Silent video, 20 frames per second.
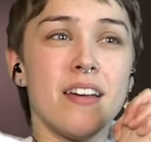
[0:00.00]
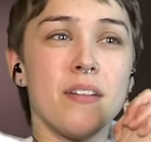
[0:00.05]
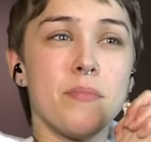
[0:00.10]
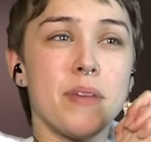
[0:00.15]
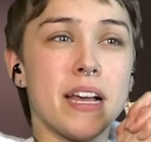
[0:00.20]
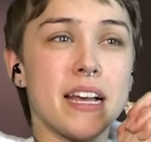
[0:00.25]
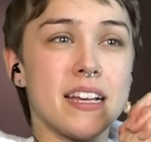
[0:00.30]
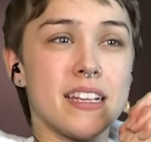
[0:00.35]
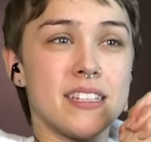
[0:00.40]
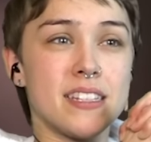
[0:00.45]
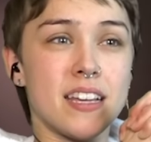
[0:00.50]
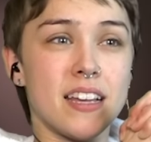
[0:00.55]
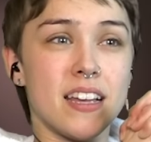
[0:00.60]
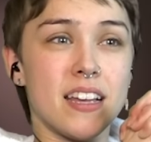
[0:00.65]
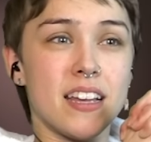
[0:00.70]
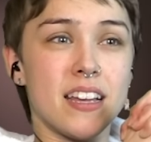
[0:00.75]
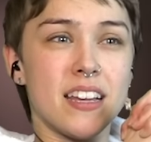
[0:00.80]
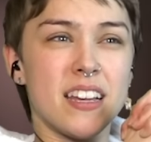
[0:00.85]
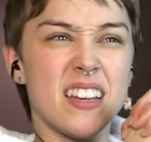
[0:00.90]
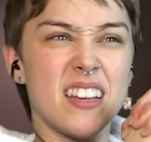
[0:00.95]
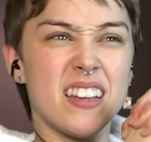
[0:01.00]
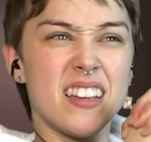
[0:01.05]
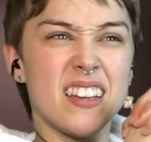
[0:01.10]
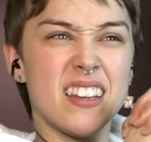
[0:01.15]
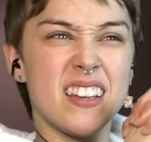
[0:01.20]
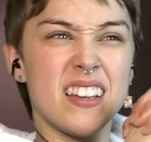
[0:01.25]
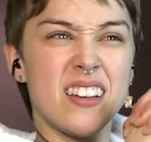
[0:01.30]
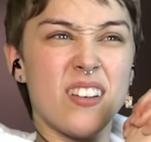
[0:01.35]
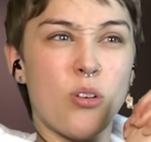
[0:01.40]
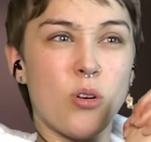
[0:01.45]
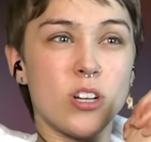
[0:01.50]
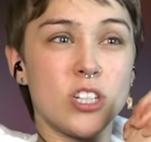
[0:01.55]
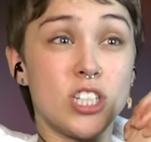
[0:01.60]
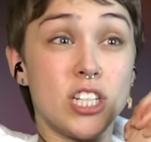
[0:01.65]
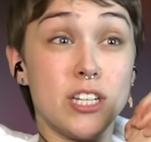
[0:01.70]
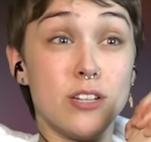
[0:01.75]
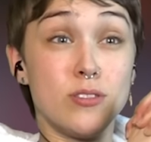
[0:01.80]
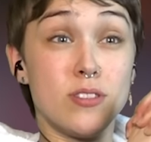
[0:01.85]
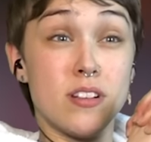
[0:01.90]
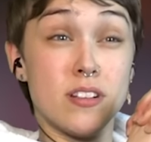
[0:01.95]
Because, or is she
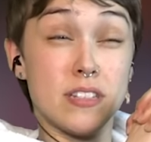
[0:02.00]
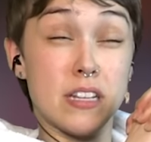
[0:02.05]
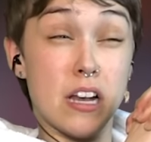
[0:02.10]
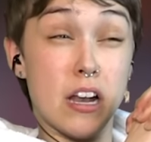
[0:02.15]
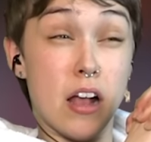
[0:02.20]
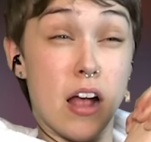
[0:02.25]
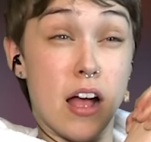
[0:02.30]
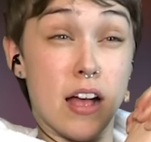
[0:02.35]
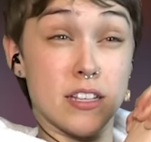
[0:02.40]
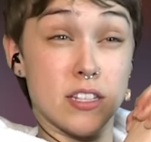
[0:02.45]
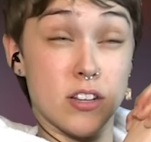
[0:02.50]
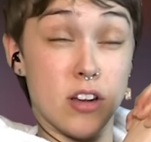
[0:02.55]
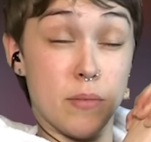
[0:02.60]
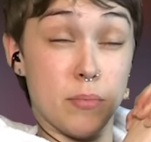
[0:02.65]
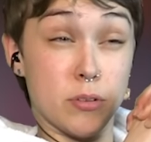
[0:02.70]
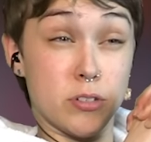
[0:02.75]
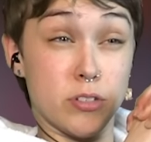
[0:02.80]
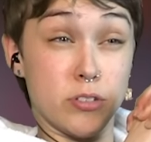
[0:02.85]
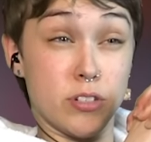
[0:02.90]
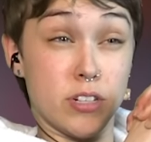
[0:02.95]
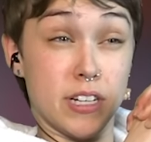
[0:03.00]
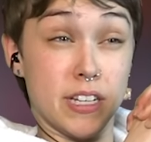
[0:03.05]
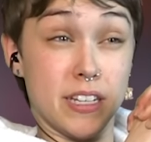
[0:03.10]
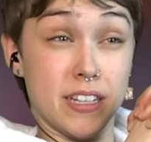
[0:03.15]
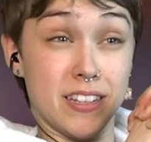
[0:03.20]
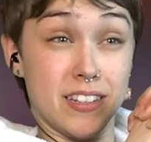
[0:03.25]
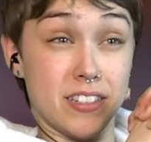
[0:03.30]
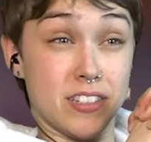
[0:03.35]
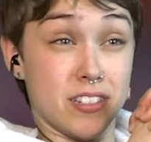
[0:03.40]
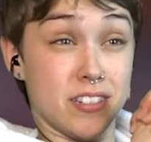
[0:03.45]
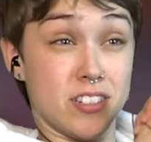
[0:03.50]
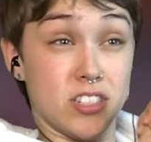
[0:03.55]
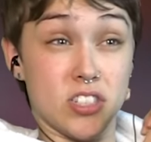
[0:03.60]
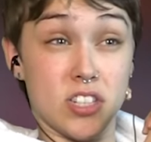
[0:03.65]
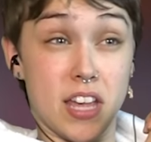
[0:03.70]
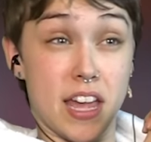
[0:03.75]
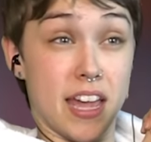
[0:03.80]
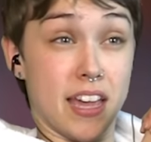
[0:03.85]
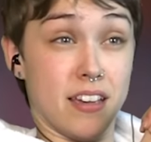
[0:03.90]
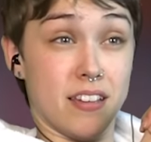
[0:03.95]
using this as an opportunity to just
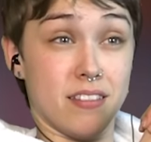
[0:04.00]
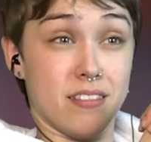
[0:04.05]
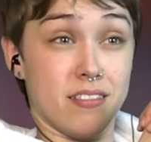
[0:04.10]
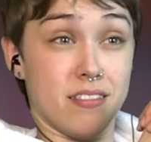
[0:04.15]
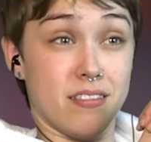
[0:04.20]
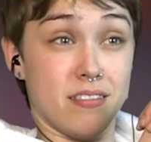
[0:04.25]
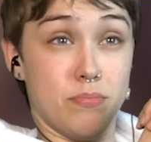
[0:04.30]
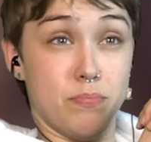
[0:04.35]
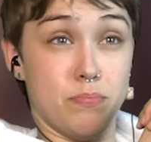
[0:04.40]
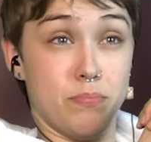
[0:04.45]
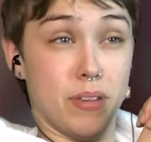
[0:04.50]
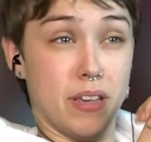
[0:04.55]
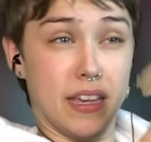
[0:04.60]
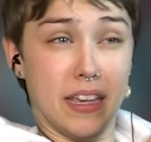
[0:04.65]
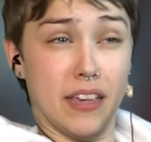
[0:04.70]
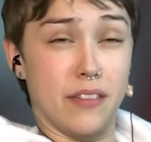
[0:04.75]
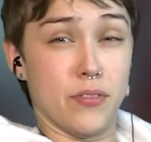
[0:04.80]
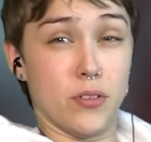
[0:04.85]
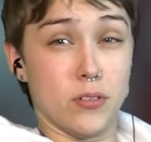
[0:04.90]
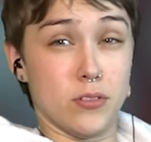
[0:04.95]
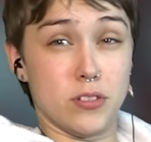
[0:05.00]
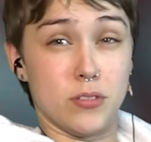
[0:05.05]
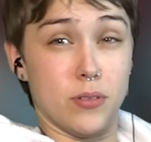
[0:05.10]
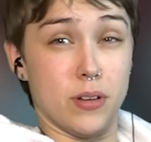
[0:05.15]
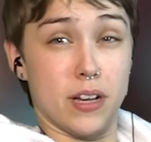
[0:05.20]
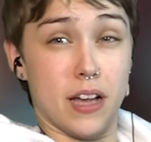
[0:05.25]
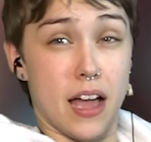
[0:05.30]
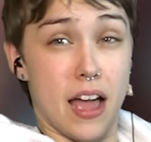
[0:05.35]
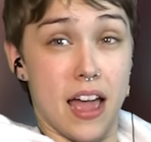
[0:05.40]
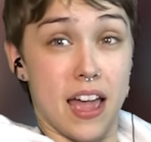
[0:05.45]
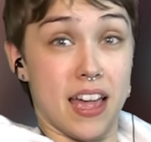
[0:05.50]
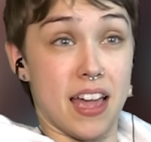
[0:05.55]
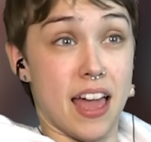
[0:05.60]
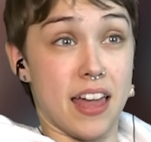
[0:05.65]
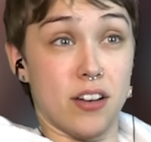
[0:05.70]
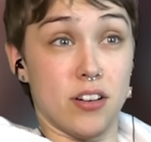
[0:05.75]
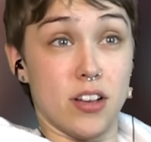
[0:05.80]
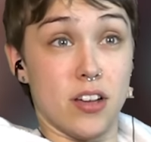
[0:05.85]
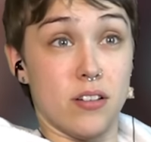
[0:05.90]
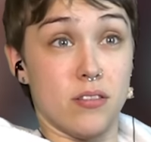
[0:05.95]
like be evil to a guy? I
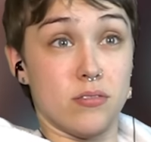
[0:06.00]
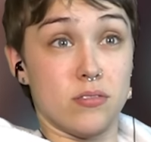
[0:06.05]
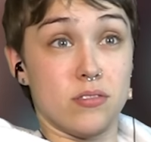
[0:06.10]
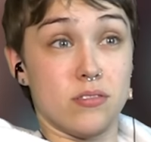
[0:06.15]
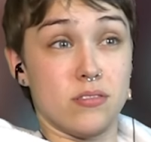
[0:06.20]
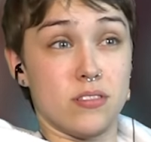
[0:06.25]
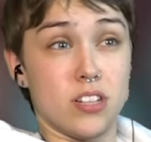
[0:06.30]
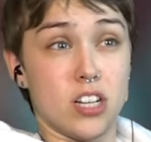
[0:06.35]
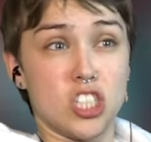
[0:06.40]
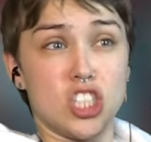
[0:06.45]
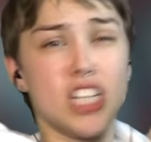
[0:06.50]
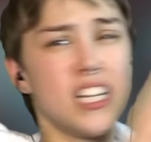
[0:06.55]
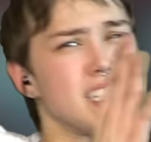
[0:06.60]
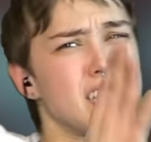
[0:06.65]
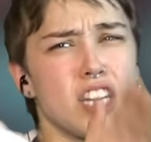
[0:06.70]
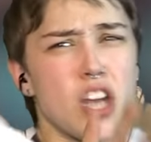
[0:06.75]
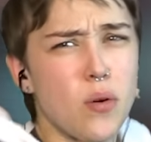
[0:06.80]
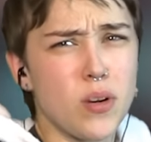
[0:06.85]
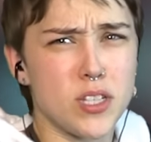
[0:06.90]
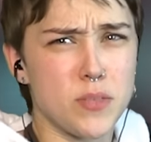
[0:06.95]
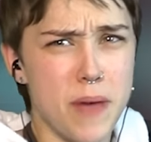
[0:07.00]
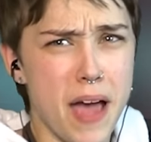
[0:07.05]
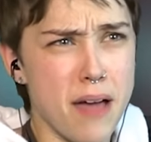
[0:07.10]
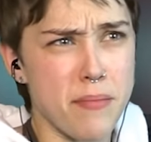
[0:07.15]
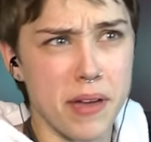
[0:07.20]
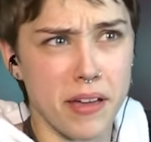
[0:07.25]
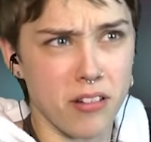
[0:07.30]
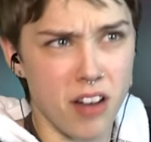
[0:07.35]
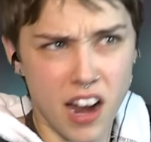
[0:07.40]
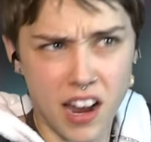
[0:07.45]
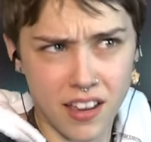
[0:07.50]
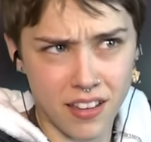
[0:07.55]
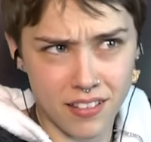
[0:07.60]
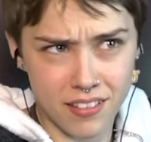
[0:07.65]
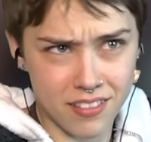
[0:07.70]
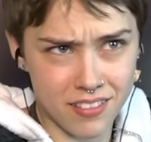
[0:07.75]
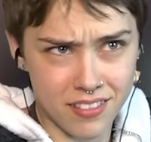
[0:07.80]
don't know. Cause she doesn't know it's Batman, right?